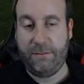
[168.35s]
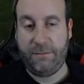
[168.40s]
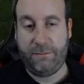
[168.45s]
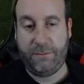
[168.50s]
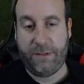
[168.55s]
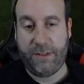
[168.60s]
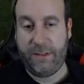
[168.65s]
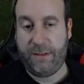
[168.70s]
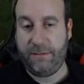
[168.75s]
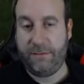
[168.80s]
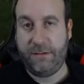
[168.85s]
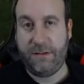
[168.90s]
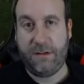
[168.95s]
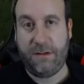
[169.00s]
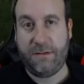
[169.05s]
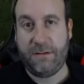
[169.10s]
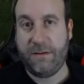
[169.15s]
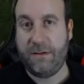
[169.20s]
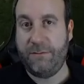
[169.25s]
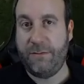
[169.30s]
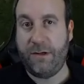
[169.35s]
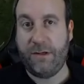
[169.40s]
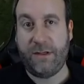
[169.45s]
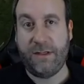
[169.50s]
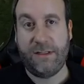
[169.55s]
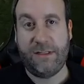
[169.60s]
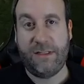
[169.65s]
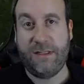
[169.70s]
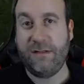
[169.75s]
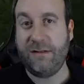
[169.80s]
but the Merc
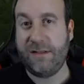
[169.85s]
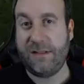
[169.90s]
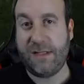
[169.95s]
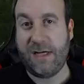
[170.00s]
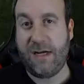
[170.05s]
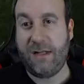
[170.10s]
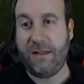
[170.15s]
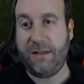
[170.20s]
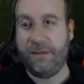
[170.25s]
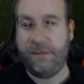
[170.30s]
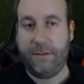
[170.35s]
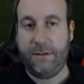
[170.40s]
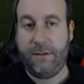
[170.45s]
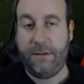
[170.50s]
is still solid.